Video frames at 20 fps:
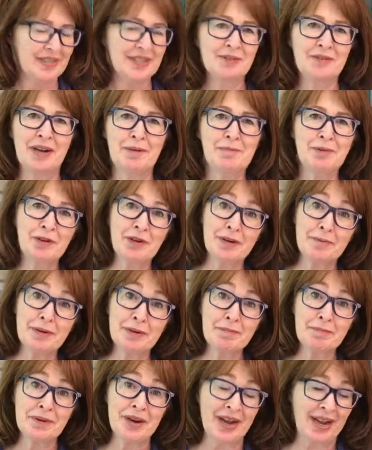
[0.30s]
So I'm Laura
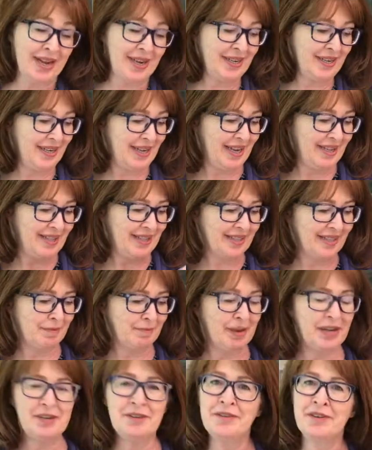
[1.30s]
McBride, and this is
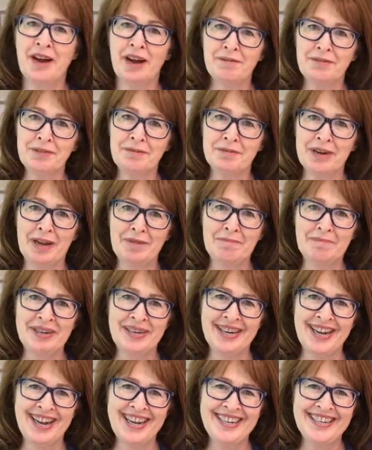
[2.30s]
my new novel, Round
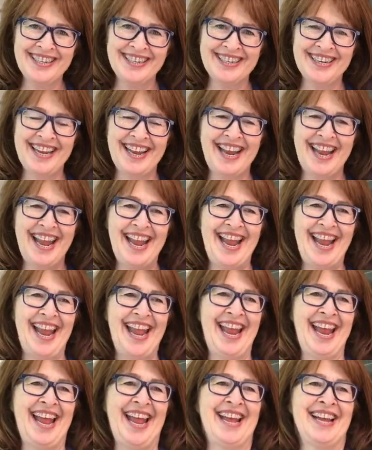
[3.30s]
Midnight.
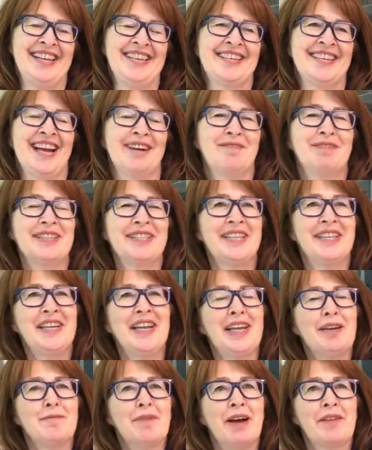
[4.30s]
And I was
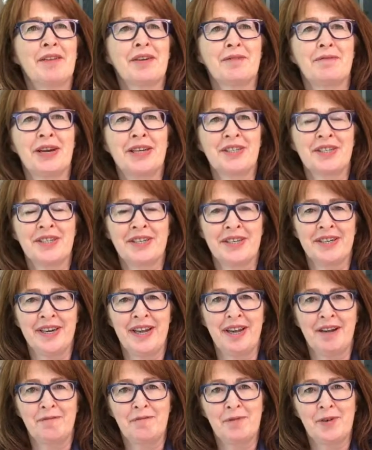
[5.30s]
thinking about the question
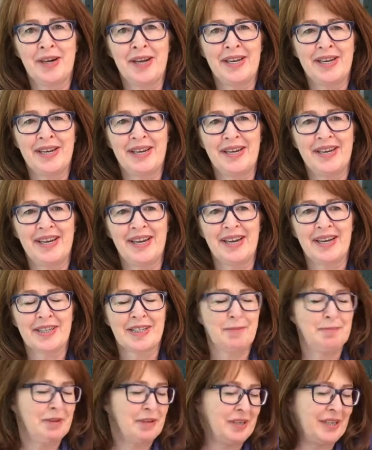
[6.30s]
of what
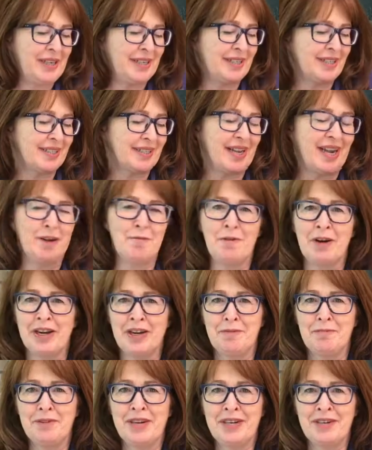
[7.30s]
experience I
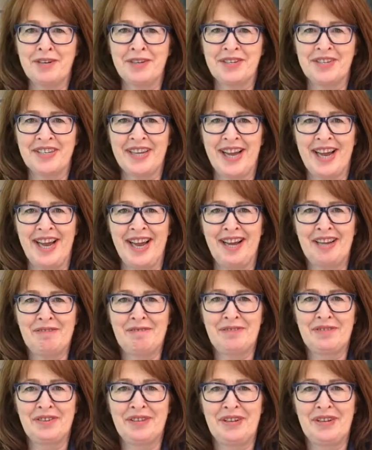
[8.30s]
wanted readers to have